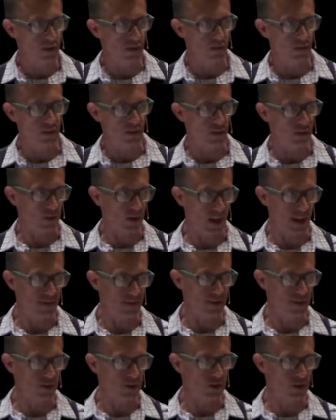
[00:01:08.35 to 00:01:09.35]
giving their
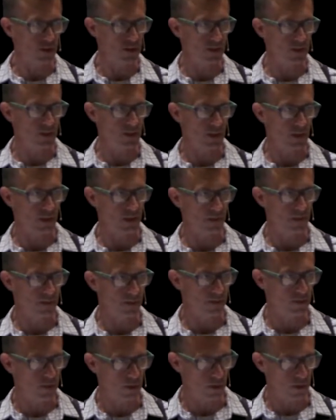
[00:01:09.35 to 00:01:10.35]
lives to Jesus, like
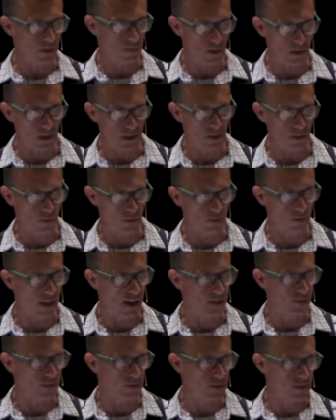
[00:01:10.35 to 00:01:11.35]
during many of the
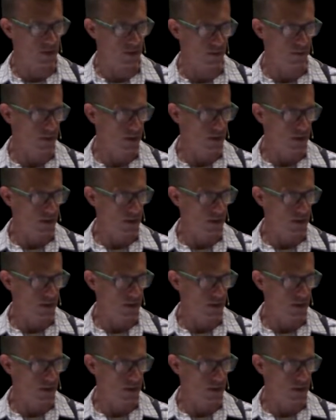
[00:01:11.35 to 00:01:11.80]
revivals in our,